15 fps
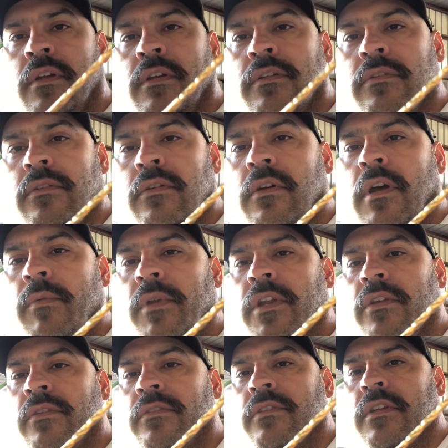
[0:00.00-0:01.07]
So I'm gonna
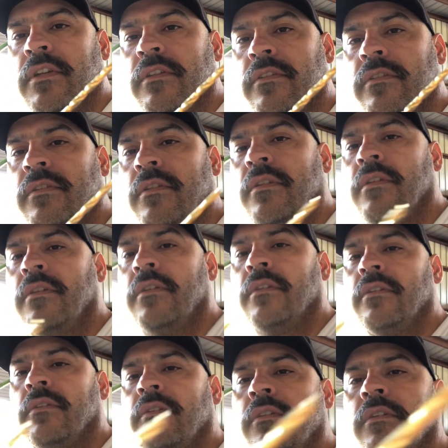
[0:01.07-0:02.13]
use this. I
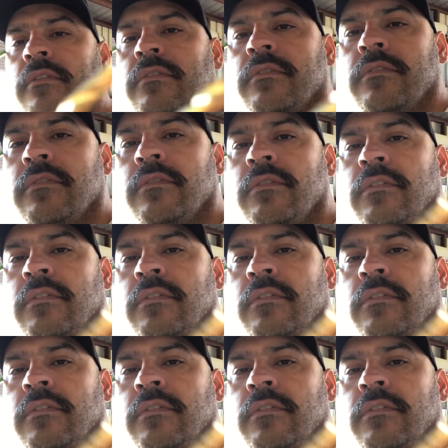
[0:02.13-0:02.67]
know it looks,